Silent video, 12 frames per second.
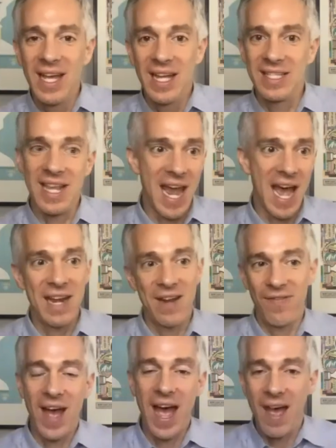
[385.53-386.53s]
it's a nine to
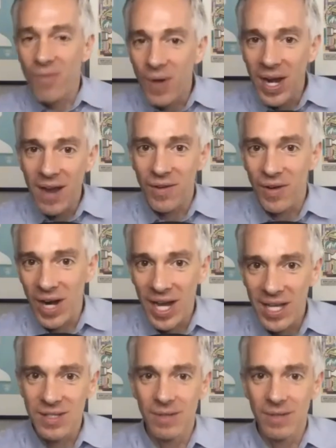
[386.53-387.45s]
five, whatever, right?